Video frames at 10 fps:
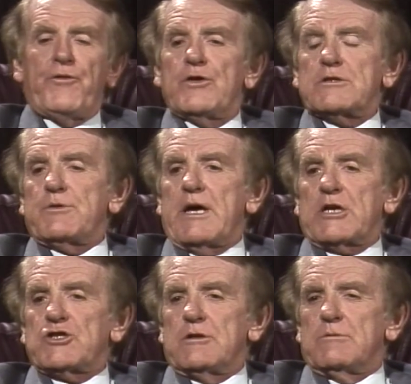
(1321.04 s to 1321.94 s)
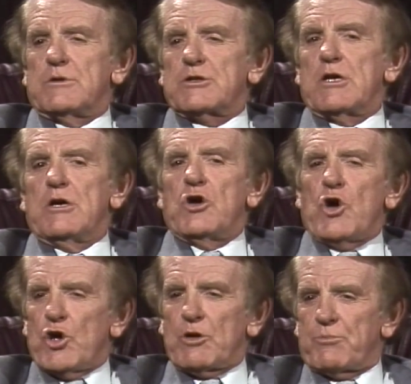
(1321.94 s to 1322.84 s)
first reaction was
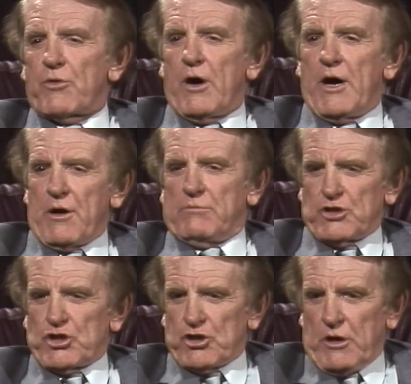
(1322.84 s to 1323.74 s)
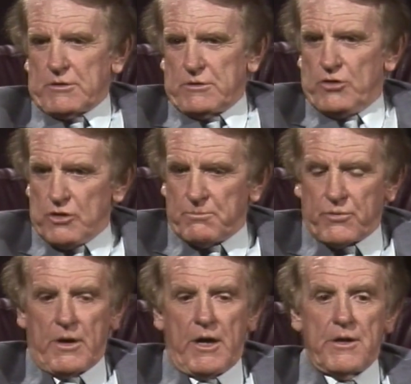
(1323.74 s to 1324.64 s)
hurt pride. I was shocked, hurt
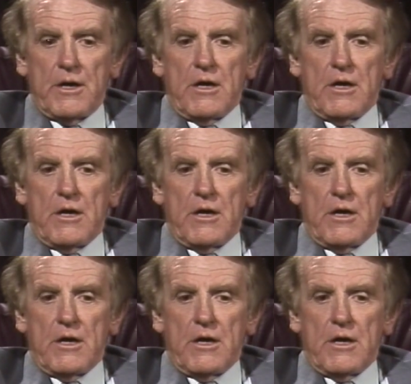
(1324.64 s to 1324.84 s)
pride.